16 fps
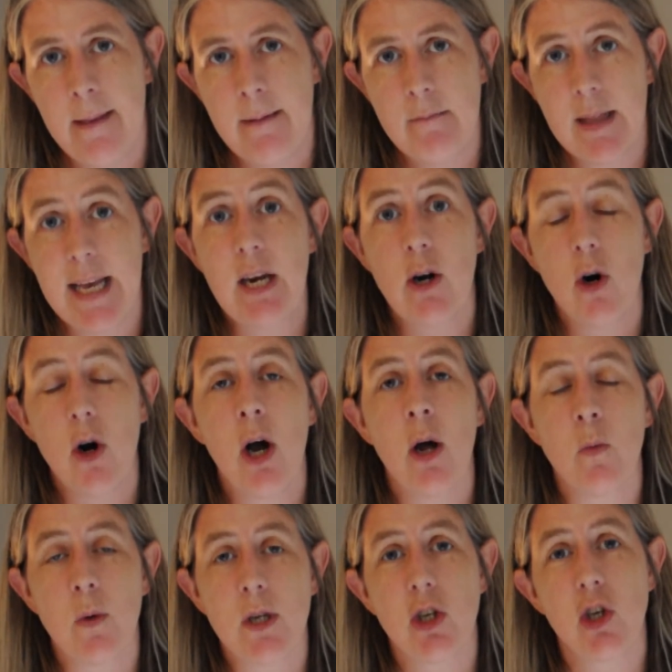Later
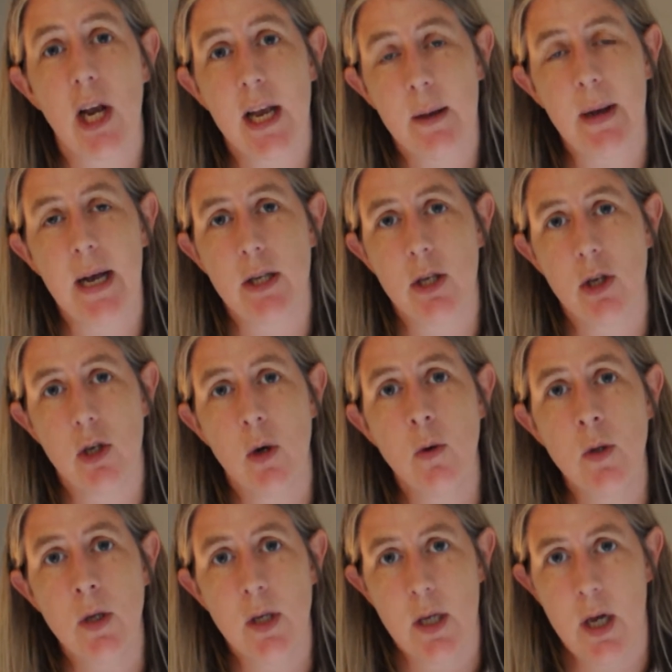on, when Jacob has his
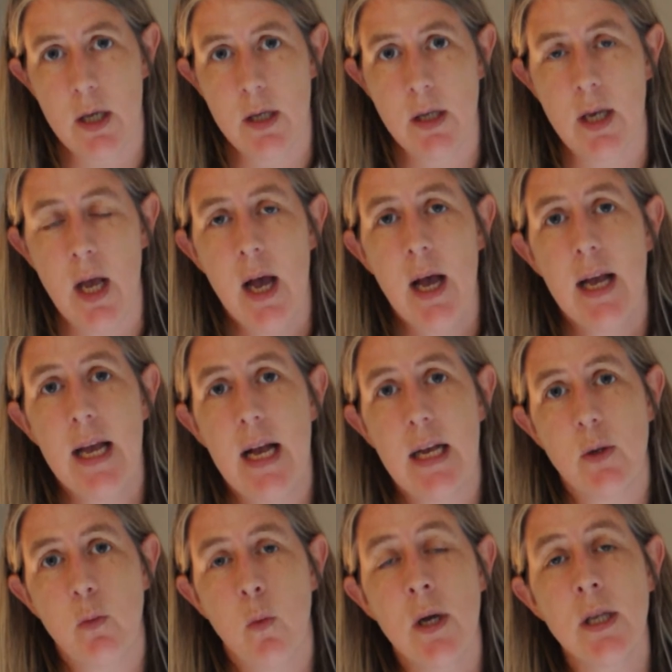own sons, he
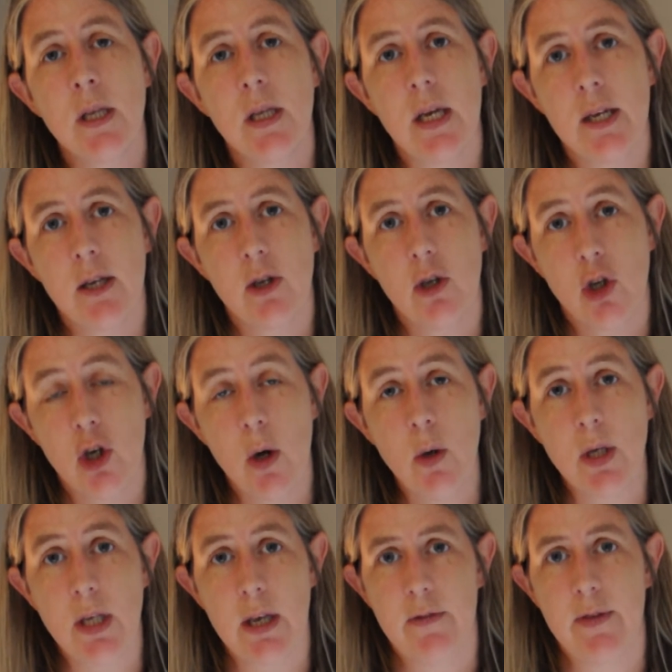has one son,
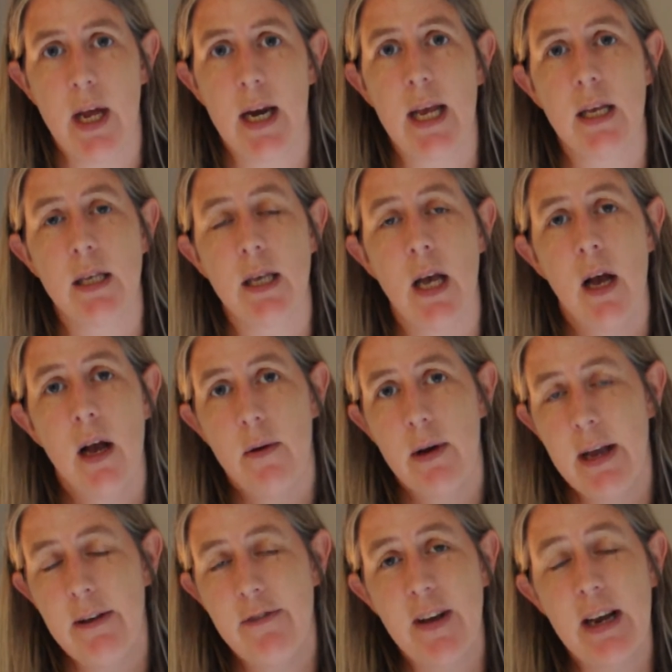Joseph, that
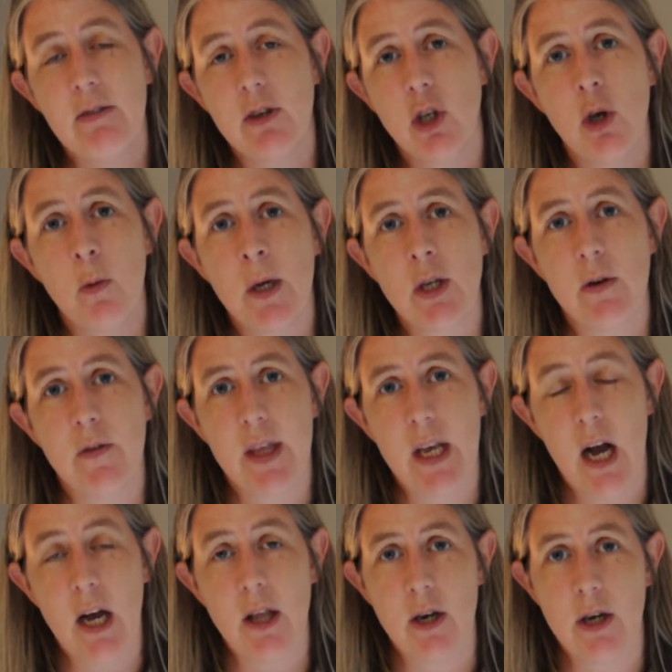he favors so much over
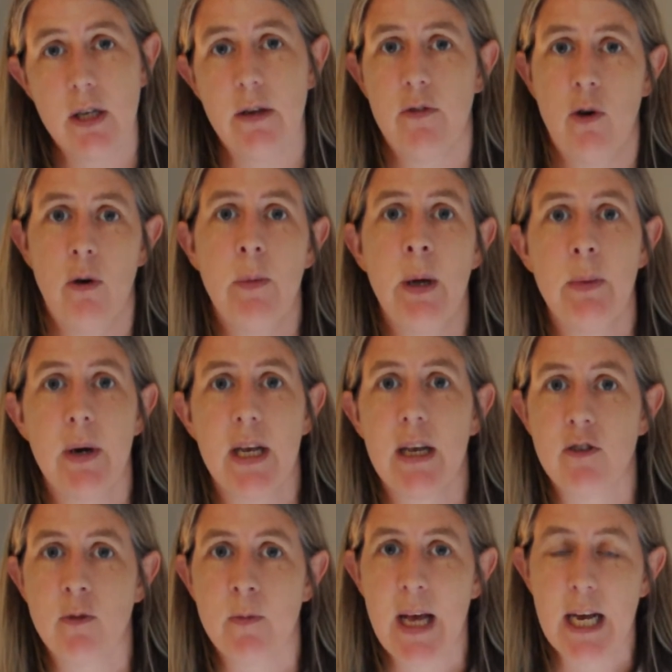the others. If you remember, he
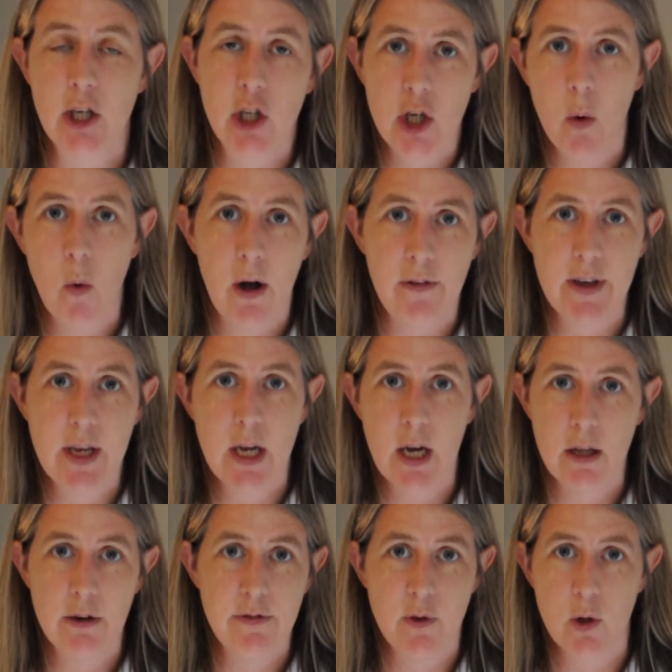gives him that show-offy,
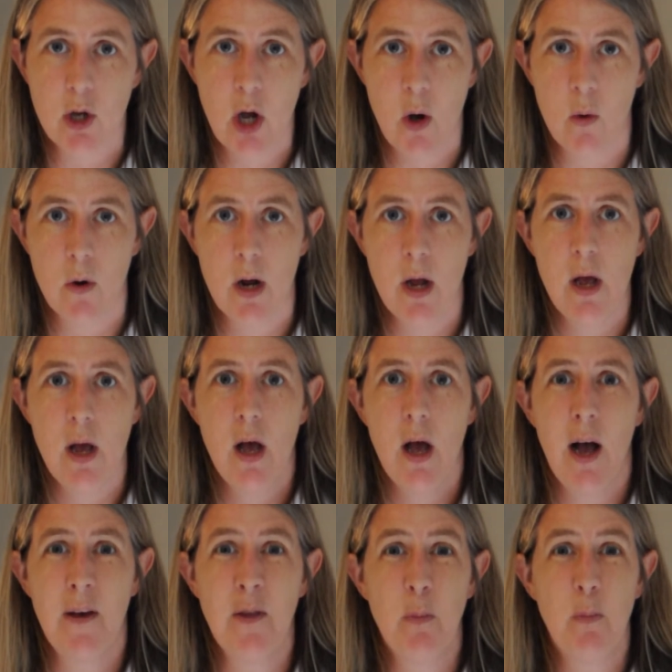colorful coat.
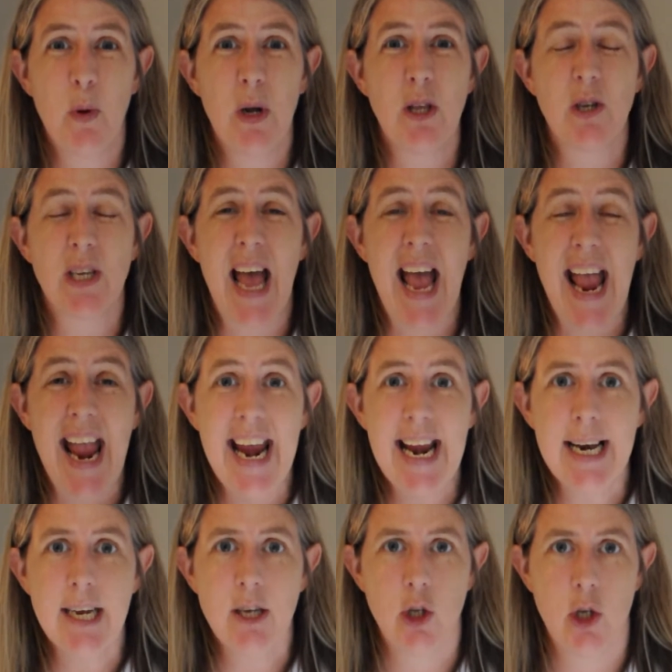And the brothers
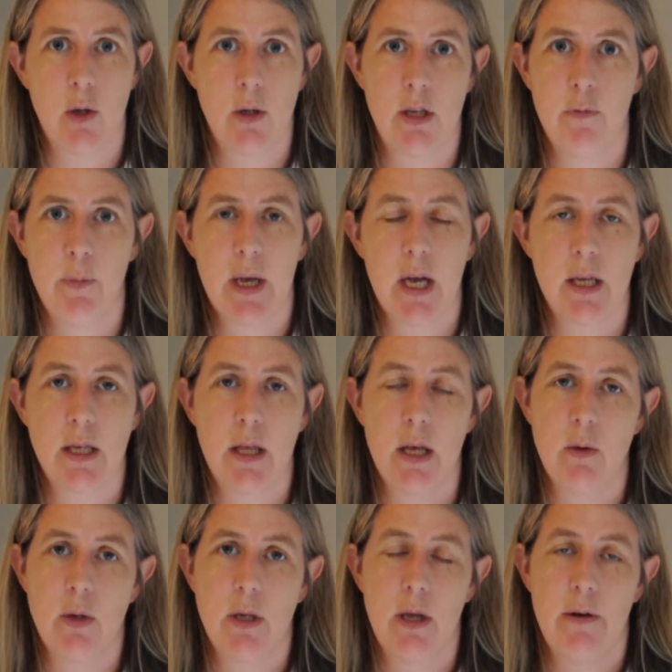hated Joseph because
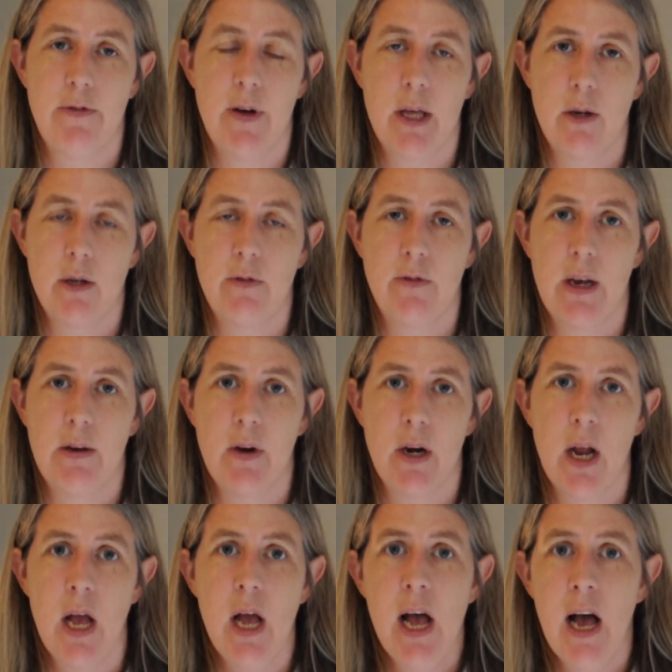he was their father's favorite.